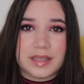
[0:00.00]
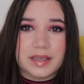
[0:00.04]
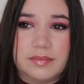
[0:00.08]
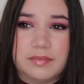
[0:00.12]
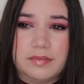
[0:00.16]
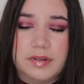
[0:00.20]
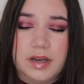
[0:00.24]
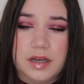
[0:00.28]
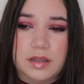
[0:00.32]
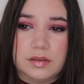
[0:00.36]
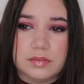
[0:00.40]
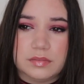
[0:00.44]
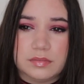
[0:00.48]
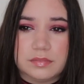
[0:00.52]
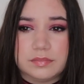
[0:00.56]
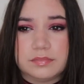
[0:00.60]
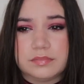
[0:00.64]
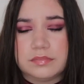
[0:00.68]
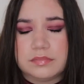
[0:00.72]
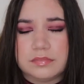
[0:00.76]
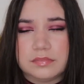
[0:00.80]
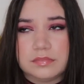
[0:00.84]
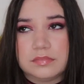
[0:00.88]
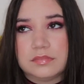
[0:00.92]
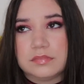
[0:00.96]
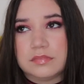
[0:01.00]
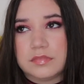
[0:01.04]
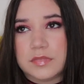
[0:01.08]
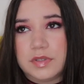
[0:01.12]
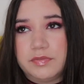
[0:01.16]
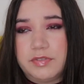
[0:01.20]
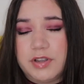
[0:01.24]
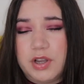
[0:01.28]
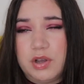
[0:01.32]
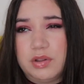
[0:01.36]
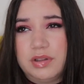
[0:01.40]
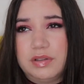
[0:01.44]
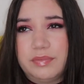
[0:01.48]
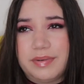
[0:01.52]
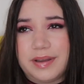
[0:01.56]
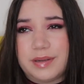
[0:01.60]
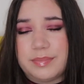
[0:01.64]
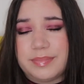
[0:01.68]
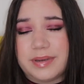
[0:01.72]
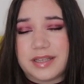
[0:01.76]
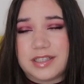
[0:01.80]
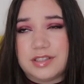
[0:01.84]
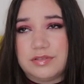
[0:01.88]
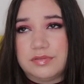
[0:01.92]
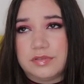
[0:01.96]
Well, we only went
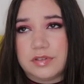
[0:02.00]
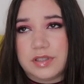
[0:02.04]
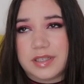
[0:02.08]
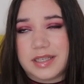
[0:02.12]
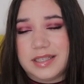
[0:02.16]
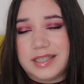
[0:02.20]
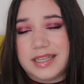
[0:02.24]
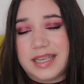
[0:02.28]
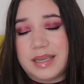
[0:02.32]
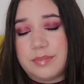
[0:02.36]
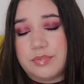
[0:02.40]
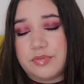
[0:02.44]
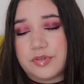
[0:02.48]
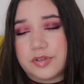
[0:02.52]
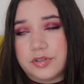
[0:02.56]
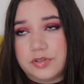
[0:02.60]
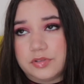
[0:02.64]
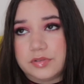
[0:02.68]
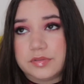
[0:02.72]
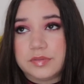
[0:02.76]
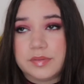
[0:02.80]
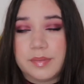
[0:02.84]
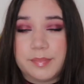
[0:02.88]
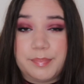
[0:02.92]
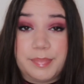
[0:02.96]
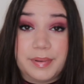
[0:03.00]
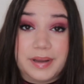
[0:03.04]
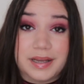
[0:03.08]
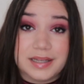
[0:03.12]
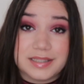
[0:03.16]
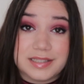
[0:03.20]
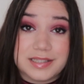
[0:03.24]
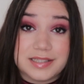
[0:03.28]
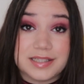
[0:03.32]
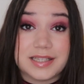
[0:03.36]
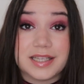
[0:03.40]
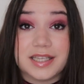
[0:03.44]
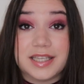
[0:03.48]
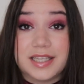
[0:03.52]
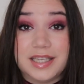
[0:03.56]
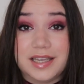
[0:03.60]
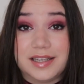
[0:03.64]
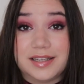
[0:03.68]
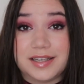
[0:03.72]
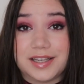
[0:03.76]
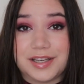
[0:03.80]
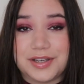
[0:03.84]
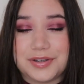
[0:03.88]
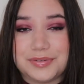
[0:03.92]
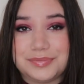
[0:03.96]
back to work in April, but you
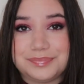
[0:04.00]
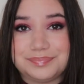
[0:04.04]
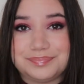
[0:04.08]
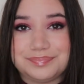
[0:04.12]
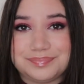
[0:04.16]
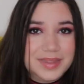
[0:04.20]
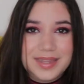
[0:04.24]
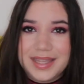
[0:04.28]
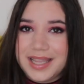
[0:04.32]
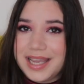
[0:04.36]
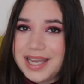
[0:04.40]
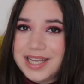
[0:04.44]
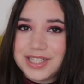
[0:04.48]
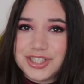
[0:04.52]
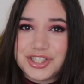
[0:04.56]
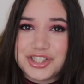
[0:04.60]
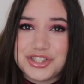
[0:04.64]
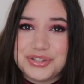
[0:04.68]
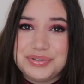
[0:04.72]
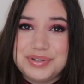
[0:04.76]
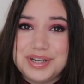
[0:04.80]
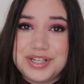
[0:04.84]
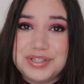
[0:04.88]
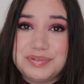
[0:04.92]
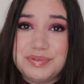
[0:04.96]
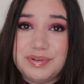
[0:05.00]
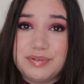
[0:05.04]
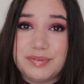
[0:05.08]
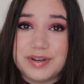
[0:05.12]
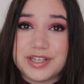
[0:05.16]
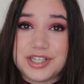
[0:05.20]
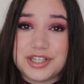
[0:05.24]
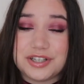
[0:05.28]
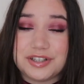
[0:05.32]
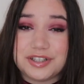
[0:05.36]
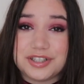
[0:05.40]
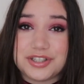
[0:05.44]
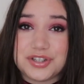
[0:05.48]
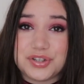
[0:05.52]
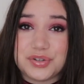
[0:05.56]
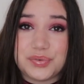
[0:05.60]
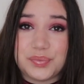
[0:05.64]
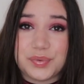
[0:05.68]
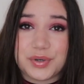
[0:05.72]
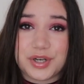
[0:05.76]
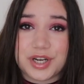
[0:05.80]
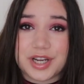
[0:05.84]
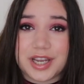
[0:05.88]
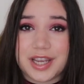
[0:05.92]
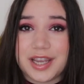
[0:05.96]
know, as soon as we returned to
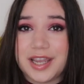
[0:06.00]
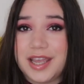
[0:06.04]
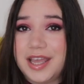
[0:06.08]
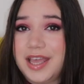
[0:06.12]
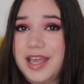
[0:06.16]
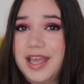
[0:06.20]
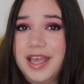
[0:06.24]
work,